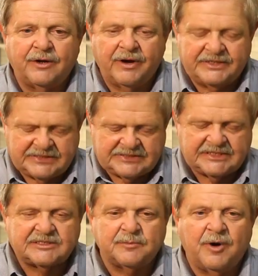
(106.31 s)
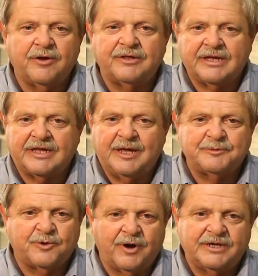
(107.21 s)
greasing system on it that
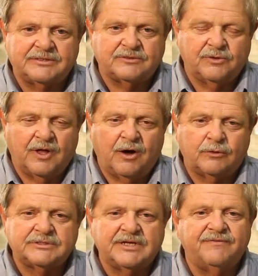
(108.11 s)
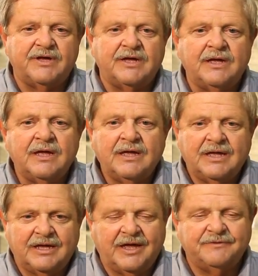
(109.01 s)
keeps grease through the whole CV.
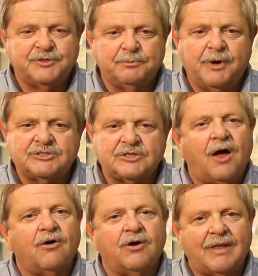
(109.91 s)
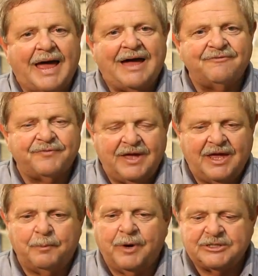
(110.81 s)
It gives you much longer life
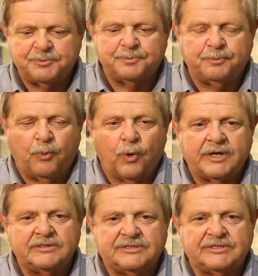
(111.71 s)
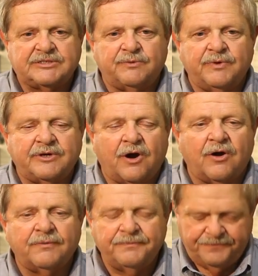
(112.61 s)
and a much more consistent return.